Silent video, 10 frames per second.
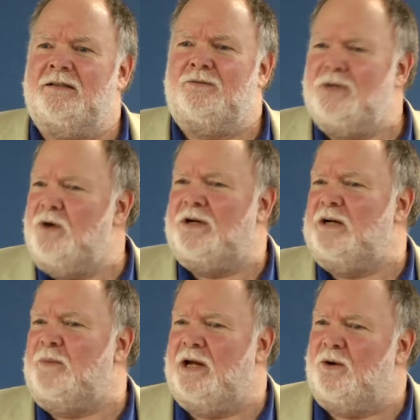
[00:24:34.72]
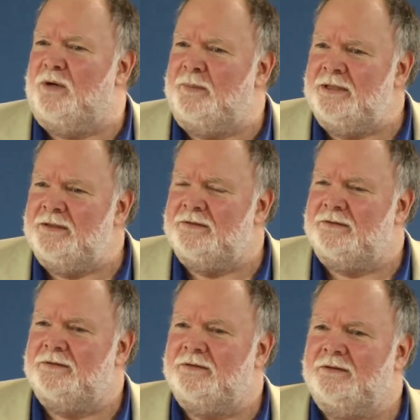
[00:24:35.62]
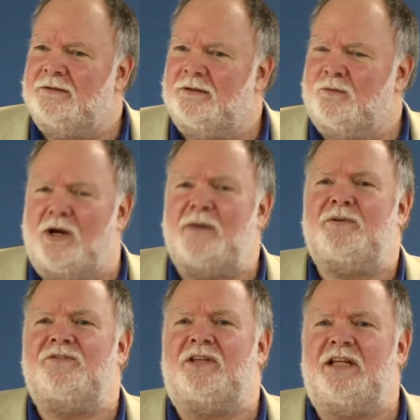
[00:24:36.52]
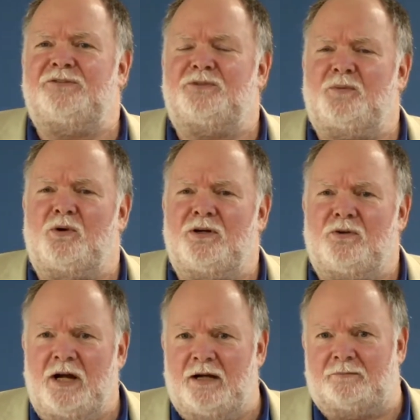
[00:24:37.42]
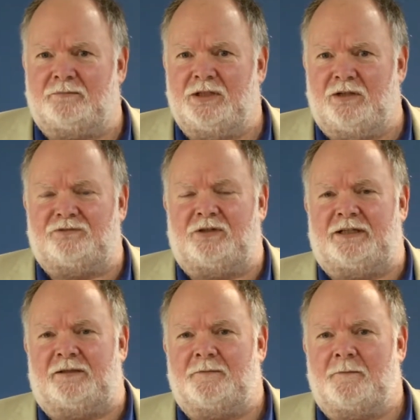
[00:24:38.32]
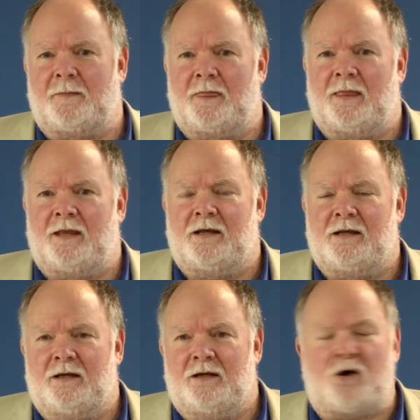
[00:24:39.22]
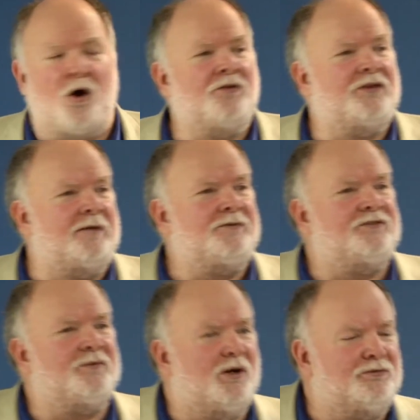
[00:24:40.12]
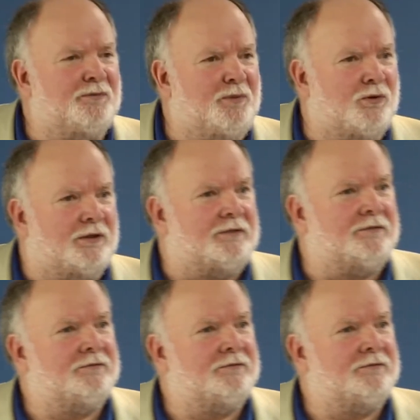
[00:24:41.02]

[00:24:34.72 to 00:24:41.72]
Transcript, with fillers: We don't care about our women. Rape is the least reported crime in Australia. Car theft is the most reported.